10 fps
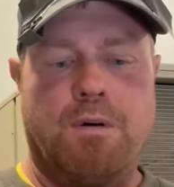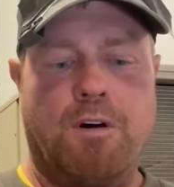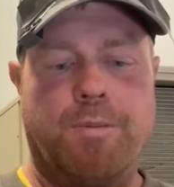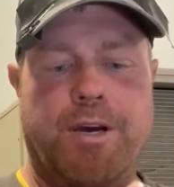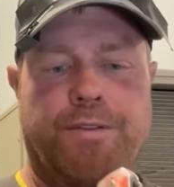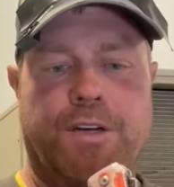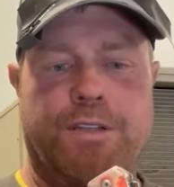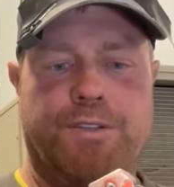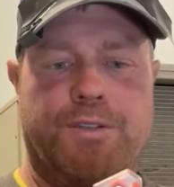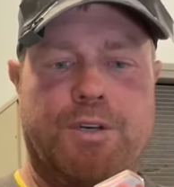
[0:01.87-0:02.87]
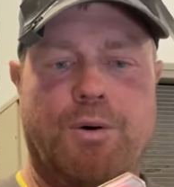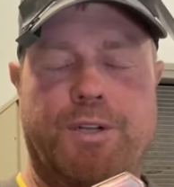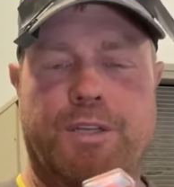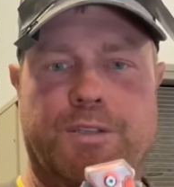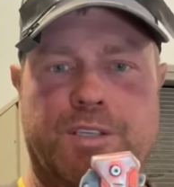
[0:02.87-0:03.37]
Everybody out there, this is
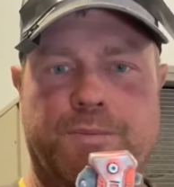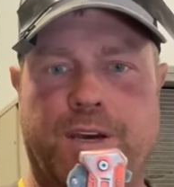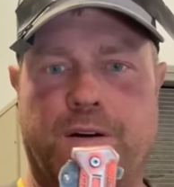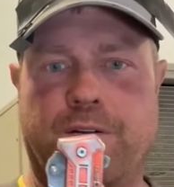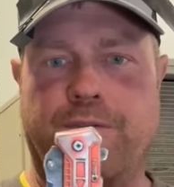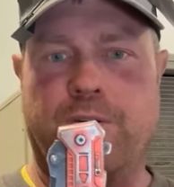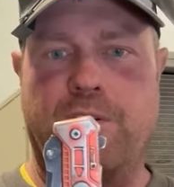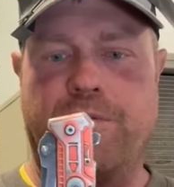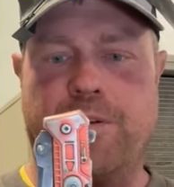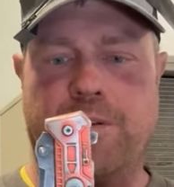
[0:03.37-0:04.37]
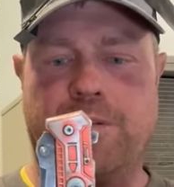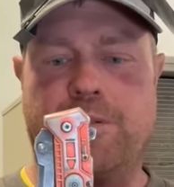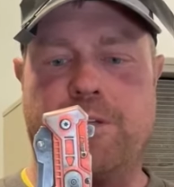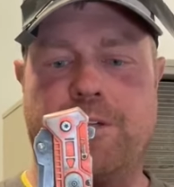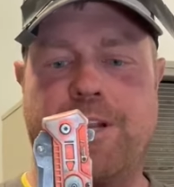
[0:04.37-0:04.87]
Cody, and this is my review of
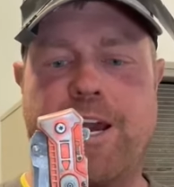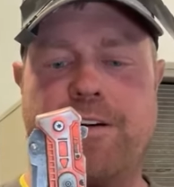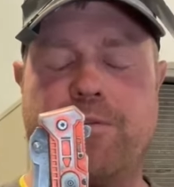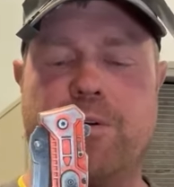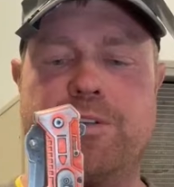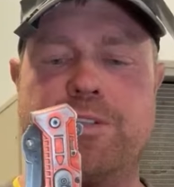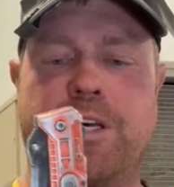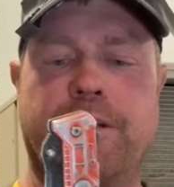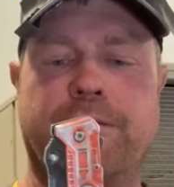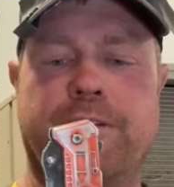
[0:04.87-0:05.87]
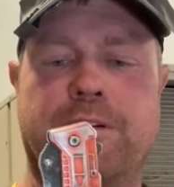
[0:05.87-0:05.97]
this Tech Force knife.